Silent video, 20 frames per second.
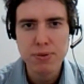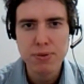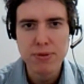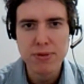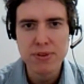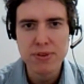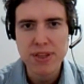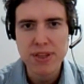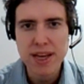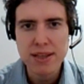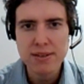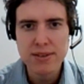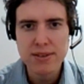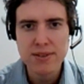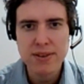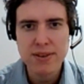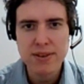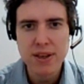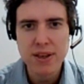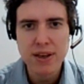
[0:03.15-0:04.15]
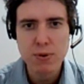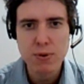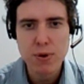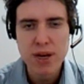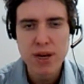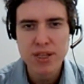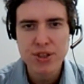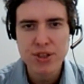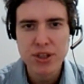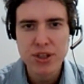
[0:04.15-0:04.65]
That's the
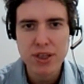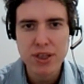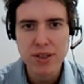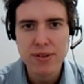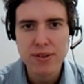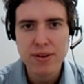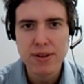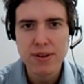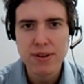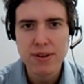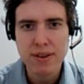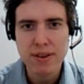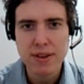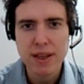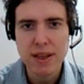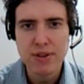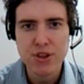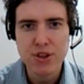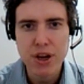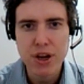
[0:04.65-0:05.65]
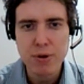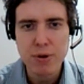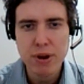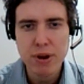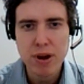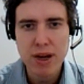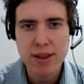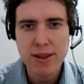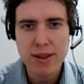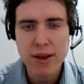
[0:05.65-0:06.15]
question that Jerry
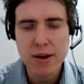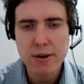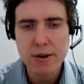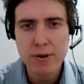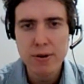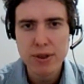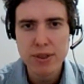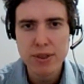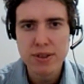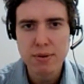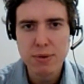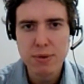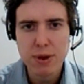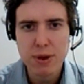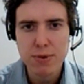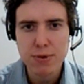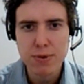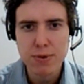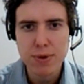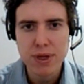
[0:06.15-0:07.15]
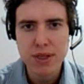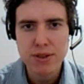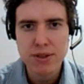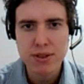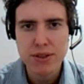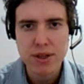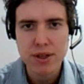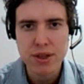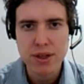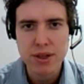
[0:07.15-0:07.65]
Gidel is about to
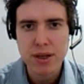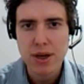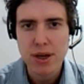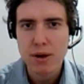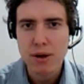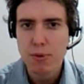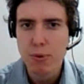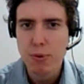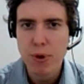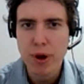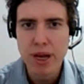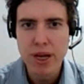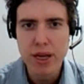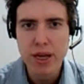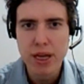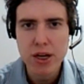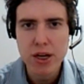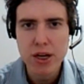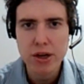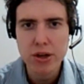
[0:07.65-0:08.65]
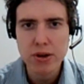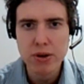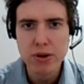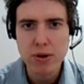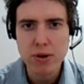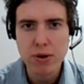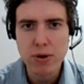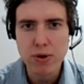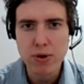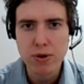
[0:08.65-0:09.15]
answer, right here
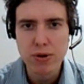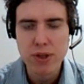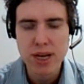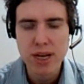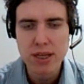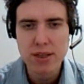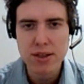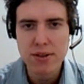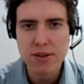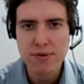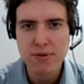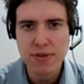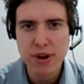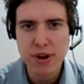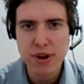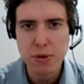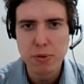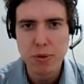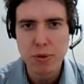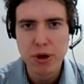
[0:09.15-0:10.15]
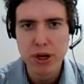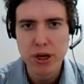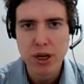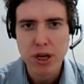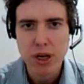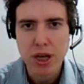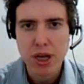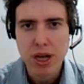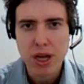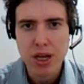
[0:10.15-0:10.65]
on Connected Farmer,